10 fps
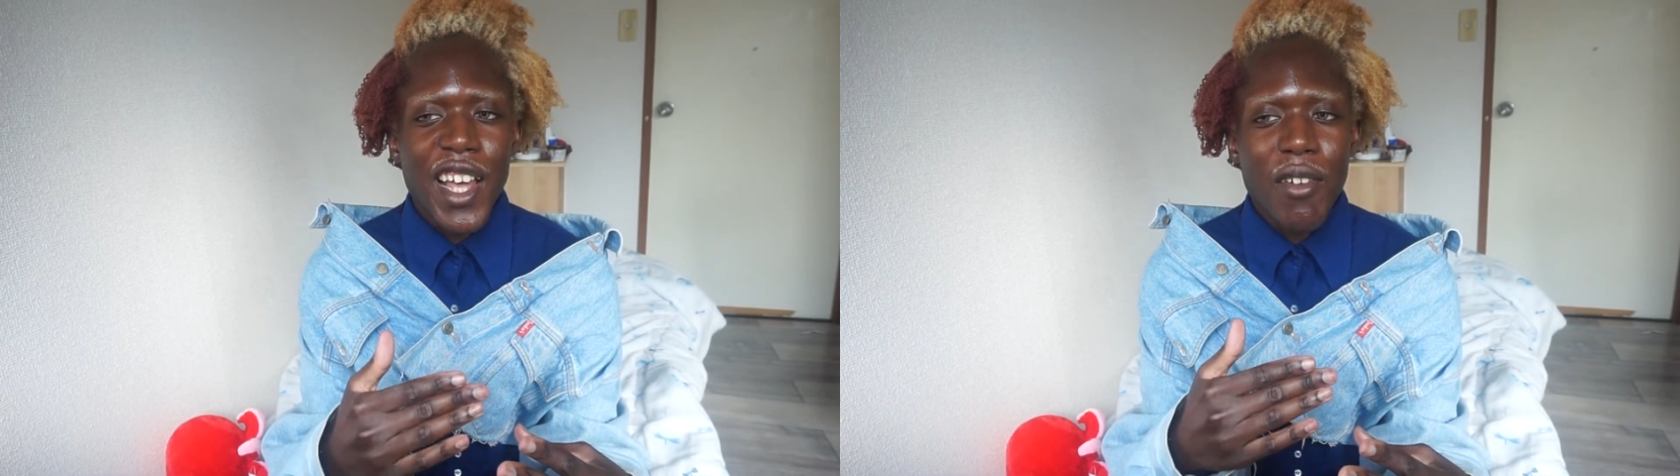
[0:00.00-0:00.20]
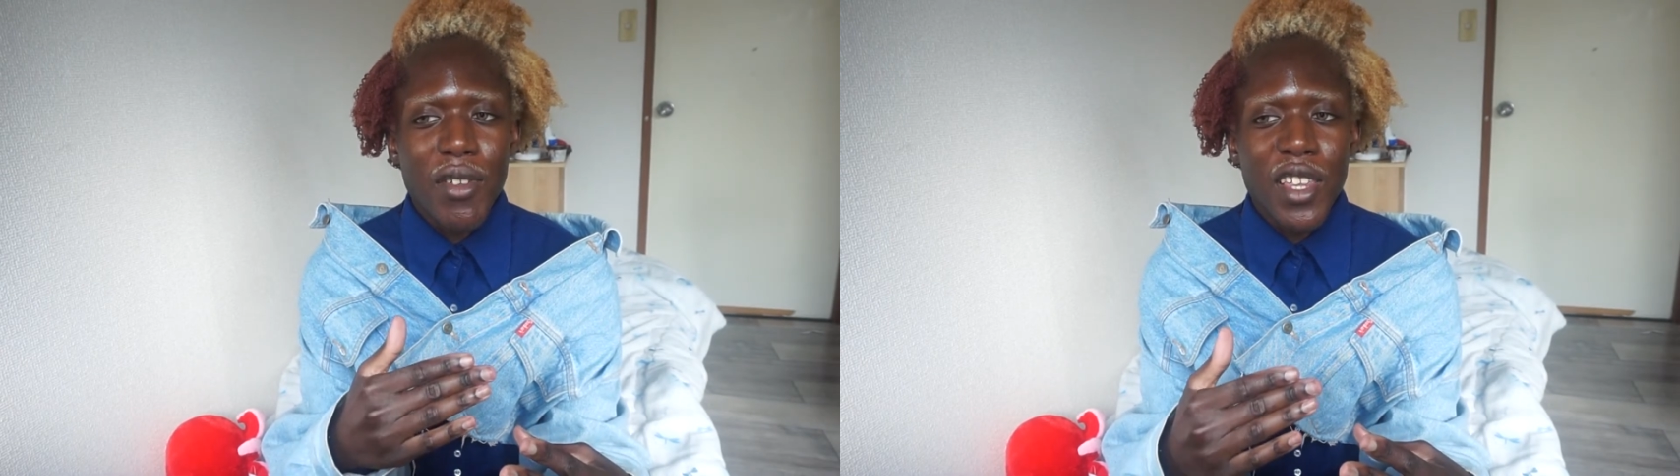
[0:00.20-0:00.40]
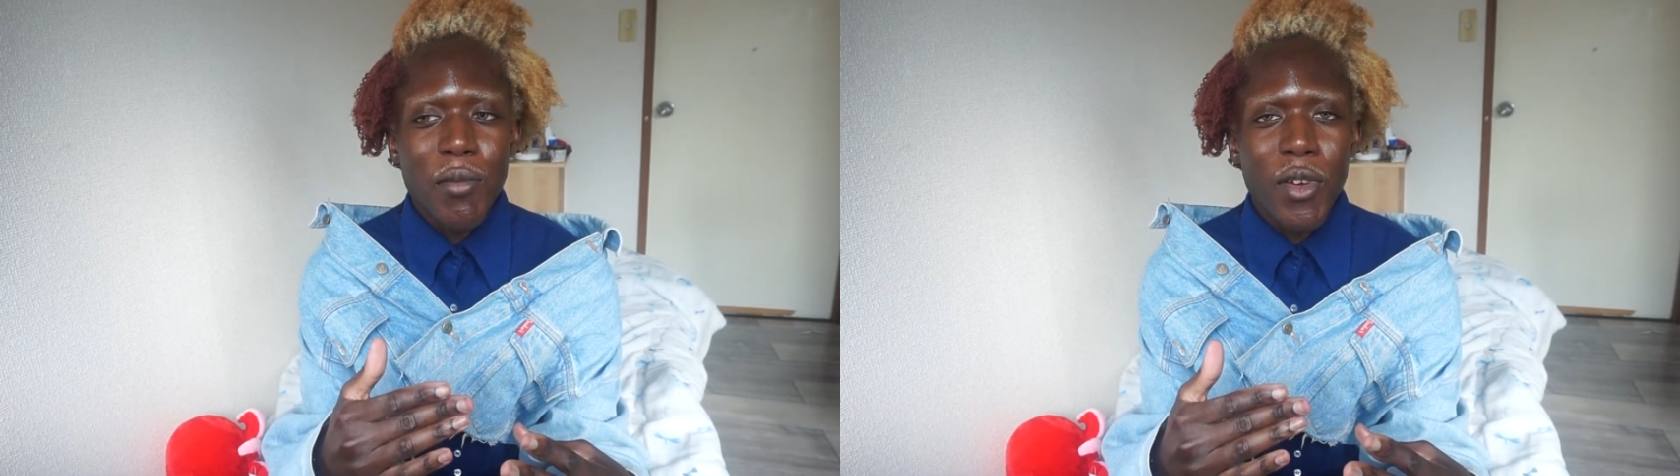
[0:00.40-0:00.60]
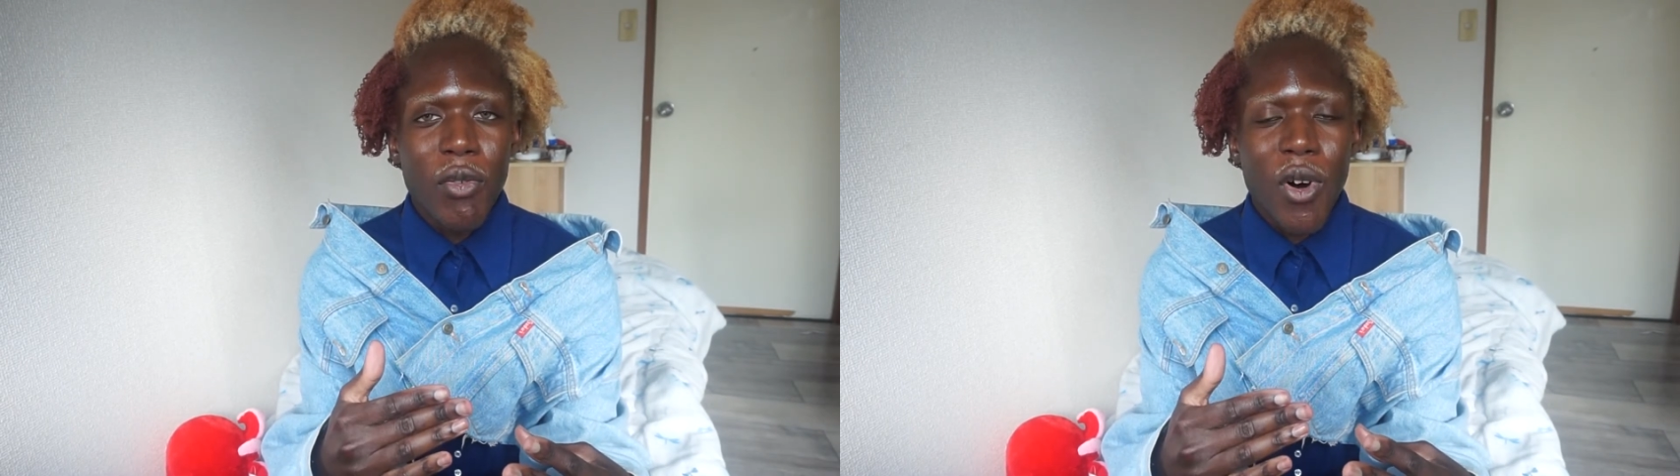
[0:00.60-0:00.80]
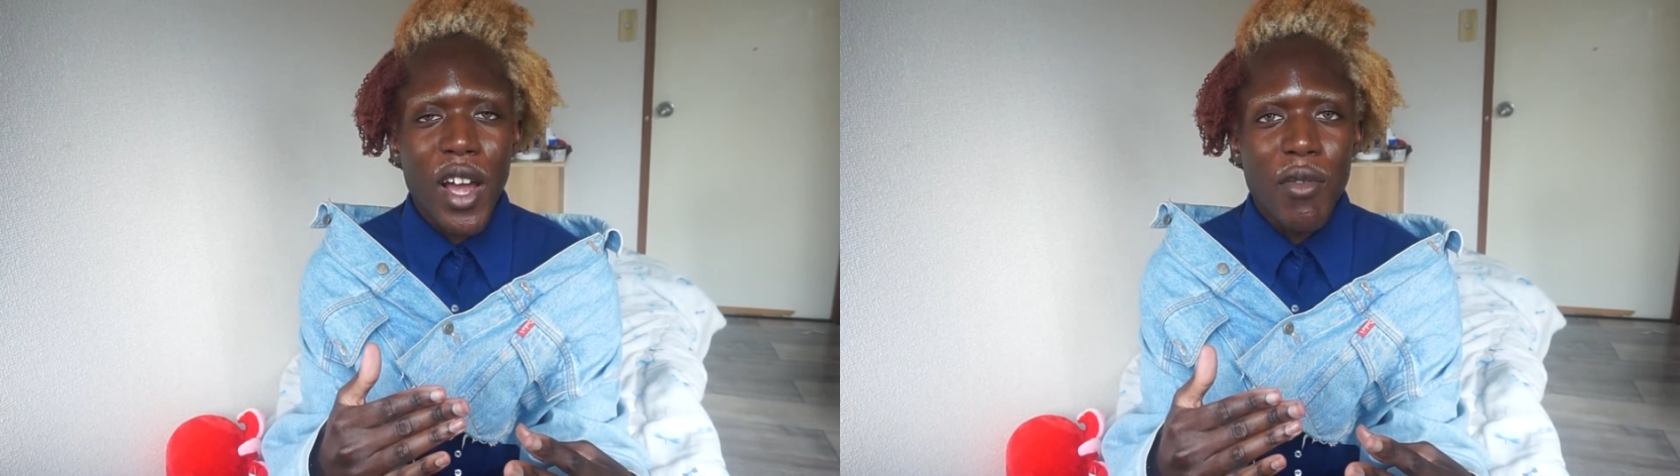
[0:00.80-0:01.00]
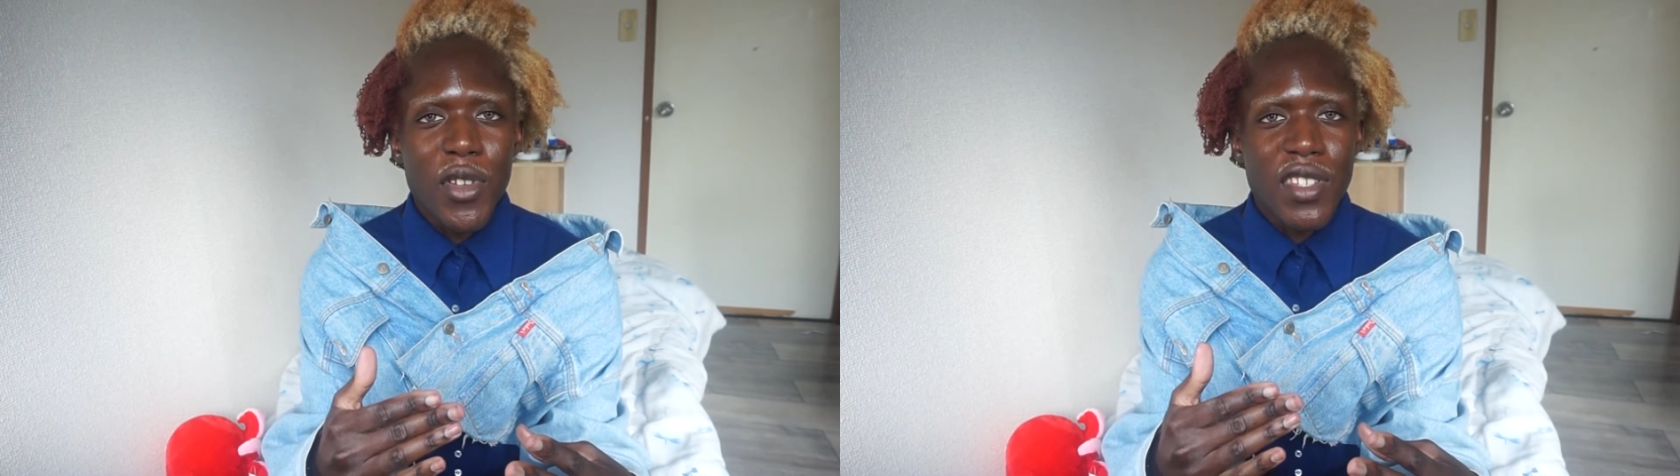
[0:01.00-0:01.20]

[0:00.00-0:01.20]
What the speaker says: everything before I even